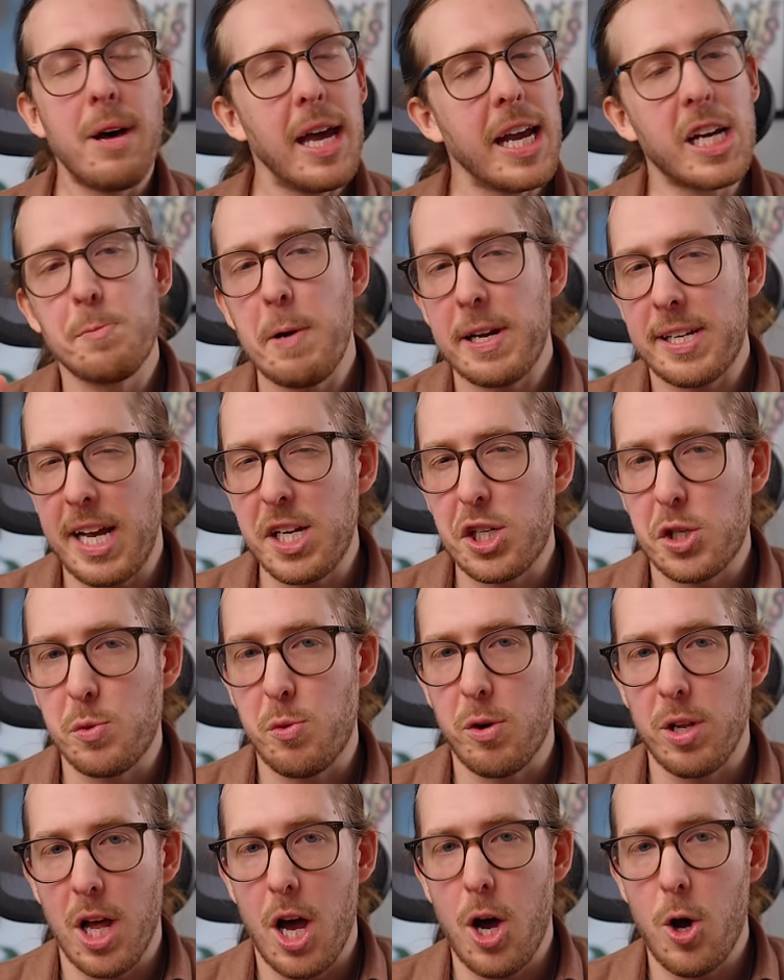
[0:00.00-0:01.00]
my expectations
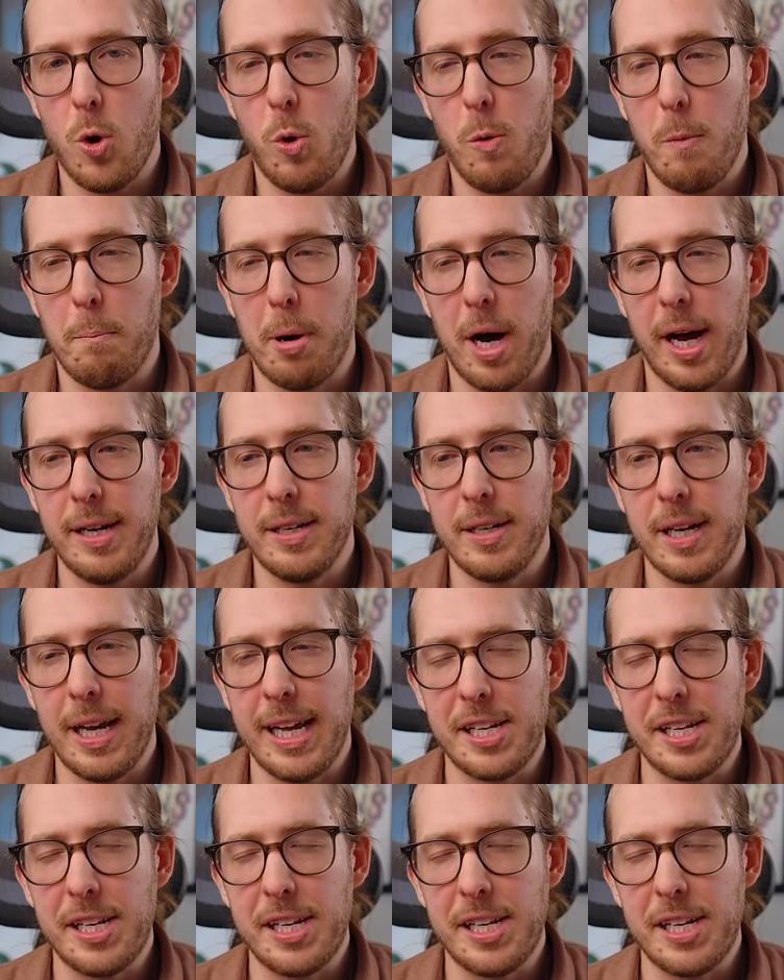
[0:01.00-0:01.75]
were low, but